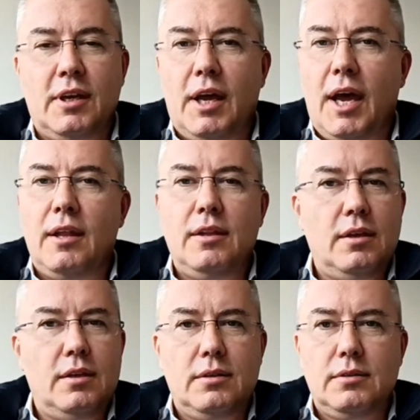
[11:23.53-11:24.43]

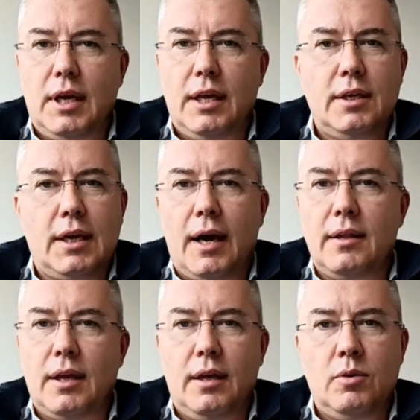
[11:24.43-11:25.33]
any
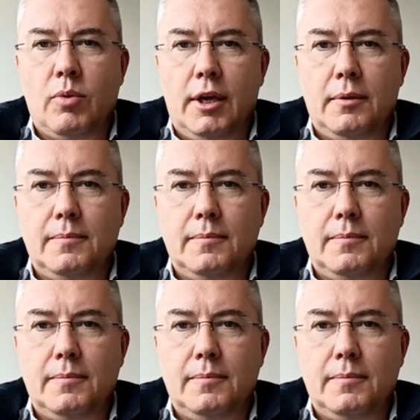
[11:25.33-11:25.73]
kind, anyway.